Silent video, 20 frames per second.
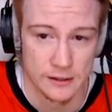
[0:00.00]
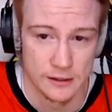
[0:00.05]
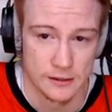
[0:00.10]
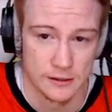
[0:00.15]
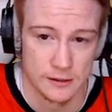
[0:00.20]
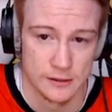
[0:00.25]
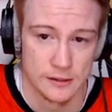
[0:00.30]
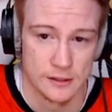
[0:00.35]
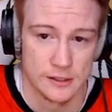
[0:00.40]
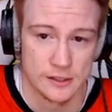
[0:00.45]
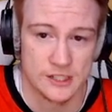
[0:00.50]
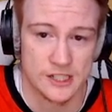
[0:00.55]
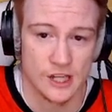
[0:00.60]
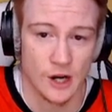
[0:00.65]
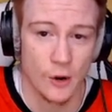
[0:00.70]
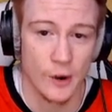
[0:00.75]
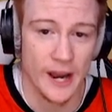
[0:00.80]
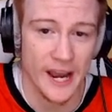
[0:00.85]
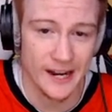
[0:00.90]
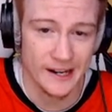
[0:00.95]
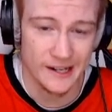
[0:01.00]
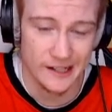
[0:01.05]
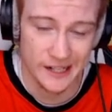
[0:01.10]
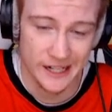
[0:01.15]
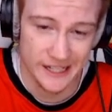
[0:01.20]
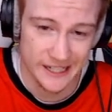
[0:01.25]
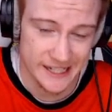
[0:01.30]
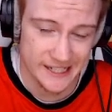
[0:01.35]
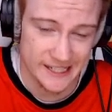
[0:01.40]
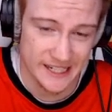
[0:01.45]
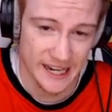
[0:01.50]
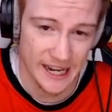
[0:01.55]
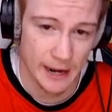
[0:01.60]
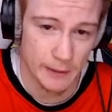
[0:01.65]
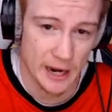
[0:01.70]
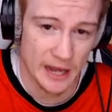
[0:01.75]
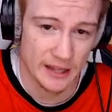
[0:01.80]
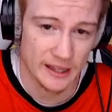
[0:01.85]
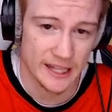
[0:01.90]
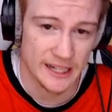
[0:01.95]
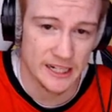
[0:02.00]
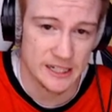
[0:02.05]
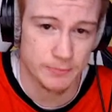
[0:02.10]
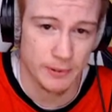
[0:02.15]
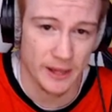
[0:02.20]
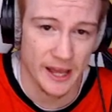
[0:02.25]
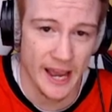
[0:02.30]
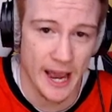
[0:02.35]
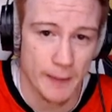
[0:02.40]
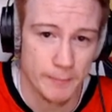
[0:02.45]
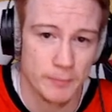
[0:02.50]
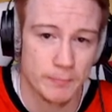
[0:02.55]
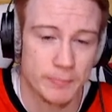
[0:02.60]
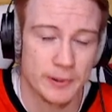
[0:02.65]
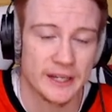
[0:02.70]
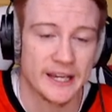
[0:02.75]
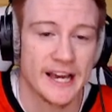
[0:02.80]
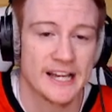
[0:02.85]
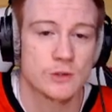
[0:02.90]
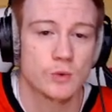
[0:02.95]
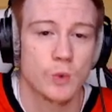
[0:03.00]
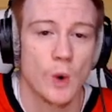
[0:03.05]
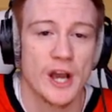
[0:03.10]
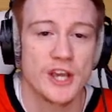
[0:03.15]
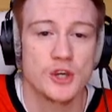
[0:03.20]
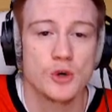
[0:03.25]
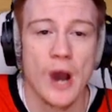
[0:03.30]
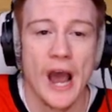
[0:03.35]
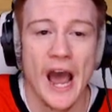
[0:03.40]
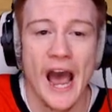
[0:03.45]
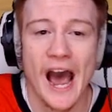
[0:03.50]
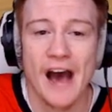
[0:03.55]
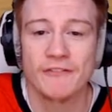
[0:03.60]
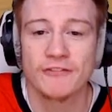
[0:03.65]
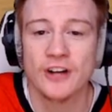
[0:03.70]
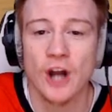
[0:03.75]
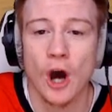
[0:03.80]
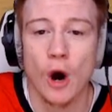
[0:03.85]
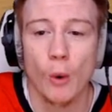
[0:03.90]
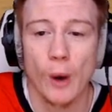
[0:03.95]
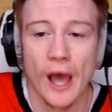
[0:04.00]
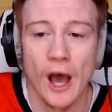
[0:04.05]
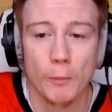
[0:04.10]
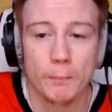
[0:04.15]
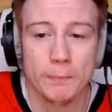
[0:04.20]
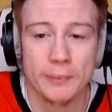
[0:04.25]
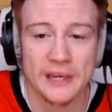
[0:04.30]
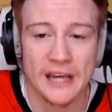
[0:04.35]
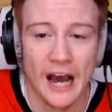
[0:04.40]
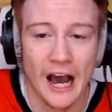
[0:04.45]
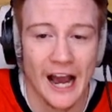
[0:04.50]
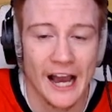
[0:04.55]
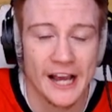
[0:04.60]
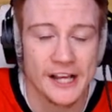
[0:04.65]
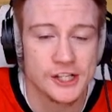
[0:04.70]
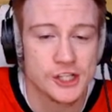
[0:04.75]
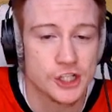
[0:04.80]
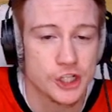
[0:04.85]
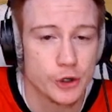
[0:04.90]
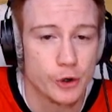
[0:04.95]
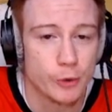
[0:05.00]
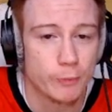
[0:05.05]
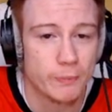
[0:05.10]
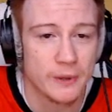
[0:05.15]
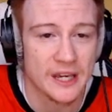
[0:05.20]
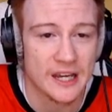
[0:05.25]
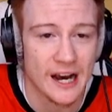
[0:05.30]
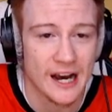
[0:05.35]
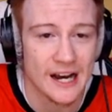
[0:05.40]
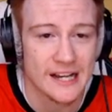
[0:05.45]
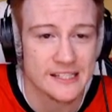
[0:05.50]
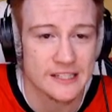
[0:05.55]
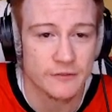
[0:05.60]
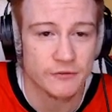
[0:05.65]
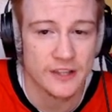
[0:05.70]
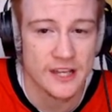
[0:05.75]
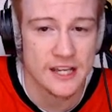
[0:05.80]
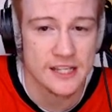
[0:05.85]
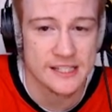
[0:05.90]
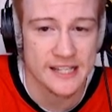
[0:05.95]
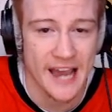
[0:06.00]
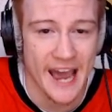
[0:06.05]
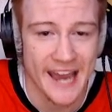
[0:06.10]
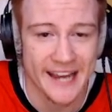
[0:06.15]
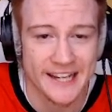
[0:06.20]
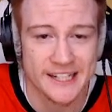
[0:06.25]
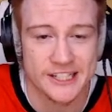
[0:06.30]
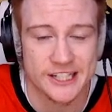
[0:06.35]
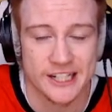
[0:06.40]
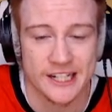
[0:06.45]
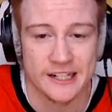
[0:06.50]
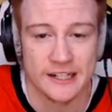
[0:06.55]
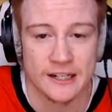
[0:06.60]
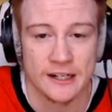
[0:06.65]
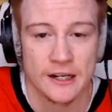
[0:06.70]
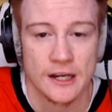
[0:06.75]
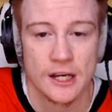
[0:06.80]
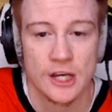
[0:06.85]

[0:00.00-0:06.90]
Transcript: Sohan, he said, I'm not letting this play happen. But guess what? You have no help behind you because of this action.